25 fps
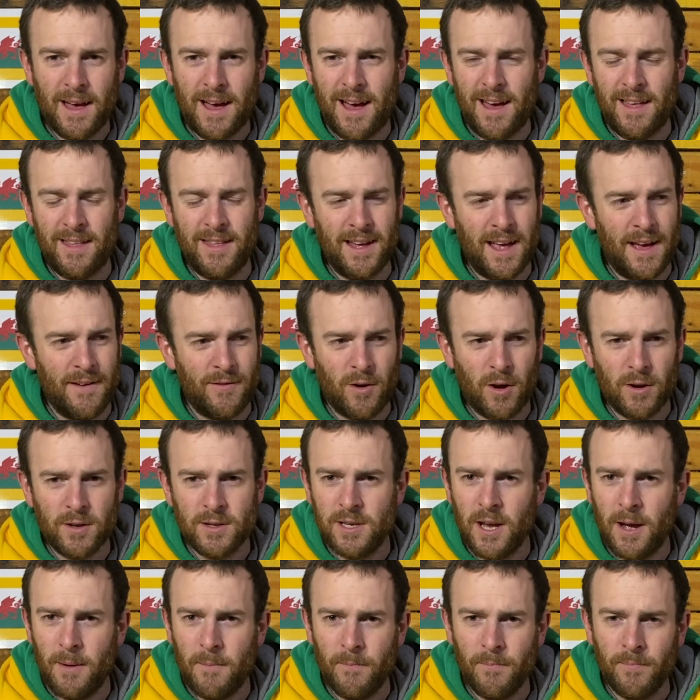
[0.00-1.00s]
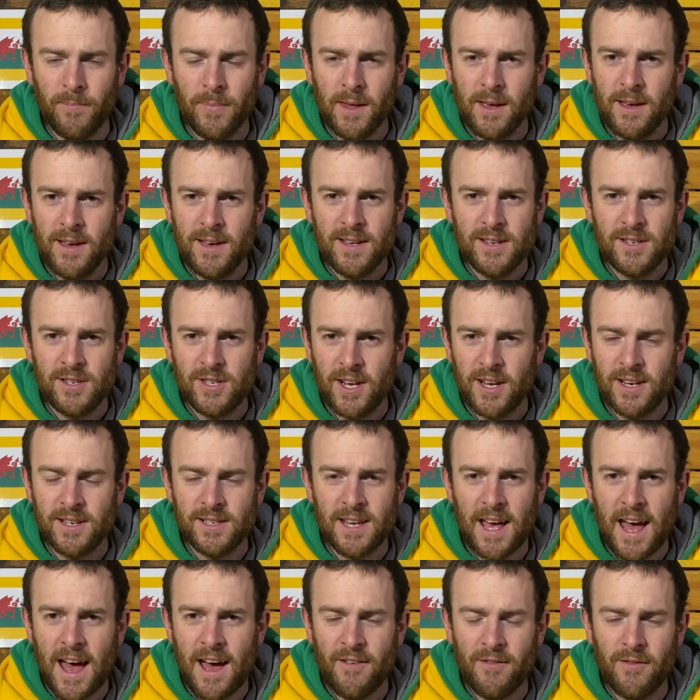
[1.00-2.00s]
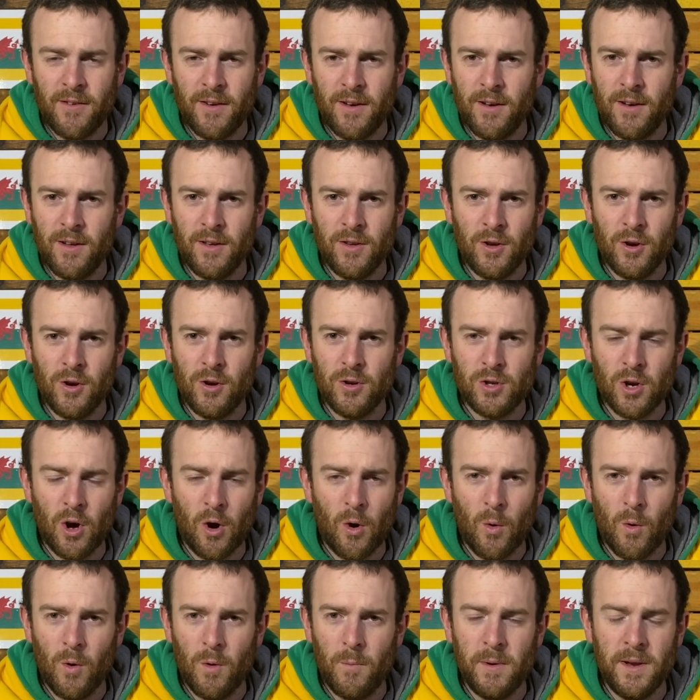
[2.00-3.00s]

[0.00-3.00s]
I think I've got some six, seven years old,